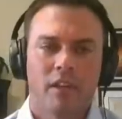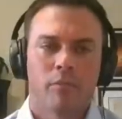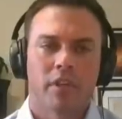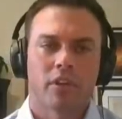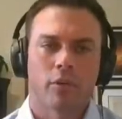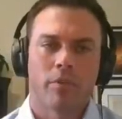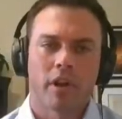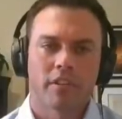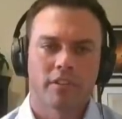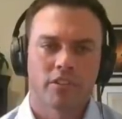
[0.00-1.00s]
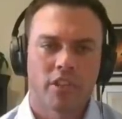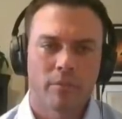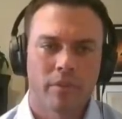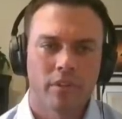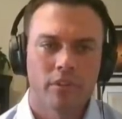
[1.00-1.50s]
political
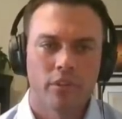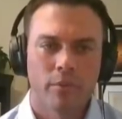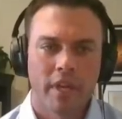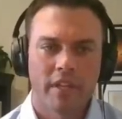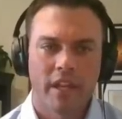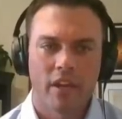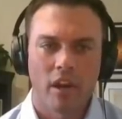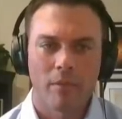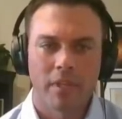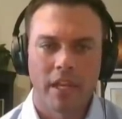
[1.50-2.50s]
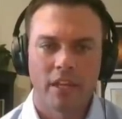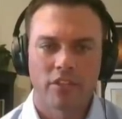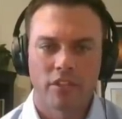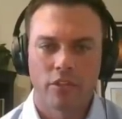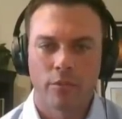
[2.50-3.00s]
partisanship, to maintain our
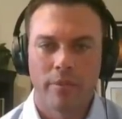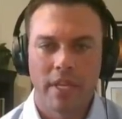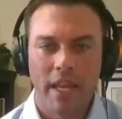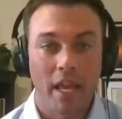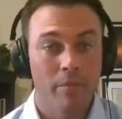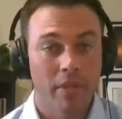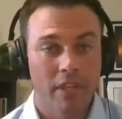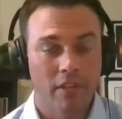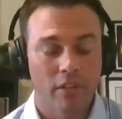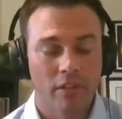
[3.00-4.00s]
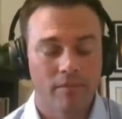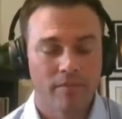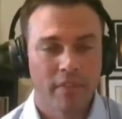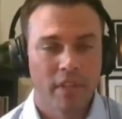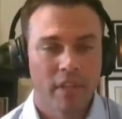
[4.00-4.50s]
obligation to be apolitical,
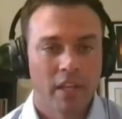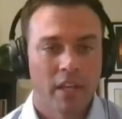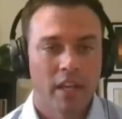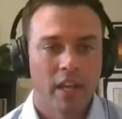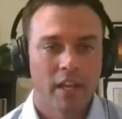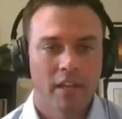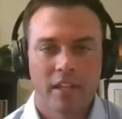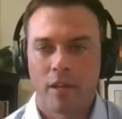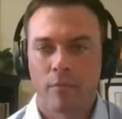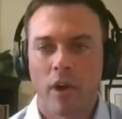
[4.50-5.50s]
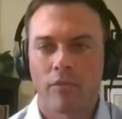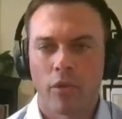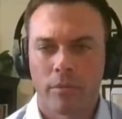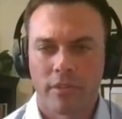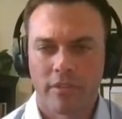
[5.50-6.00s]
and I condemn all
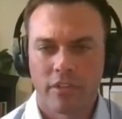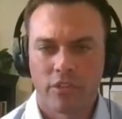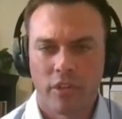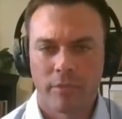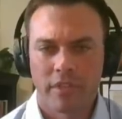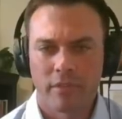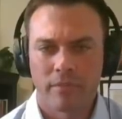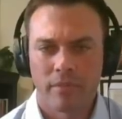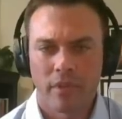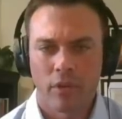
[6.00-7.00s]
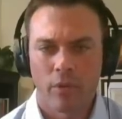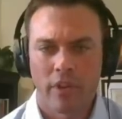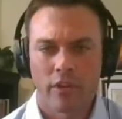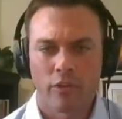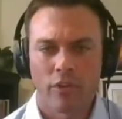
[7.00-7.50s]
forms of extremism, uh,
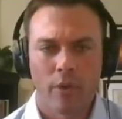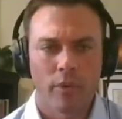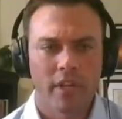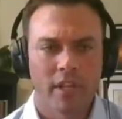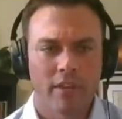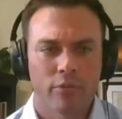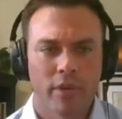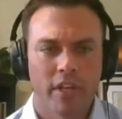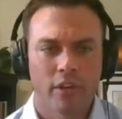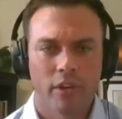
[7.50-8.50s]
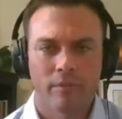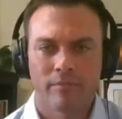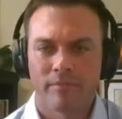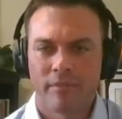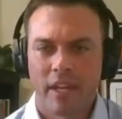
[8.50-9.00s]
whether they're right wing, left wing, or
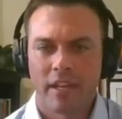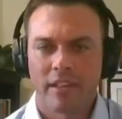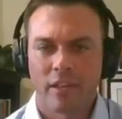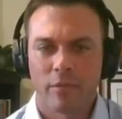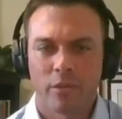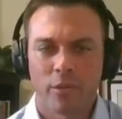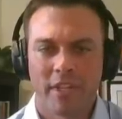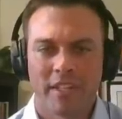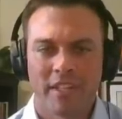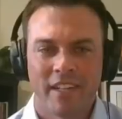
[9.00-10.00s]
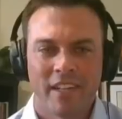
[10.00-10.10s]
anything in between,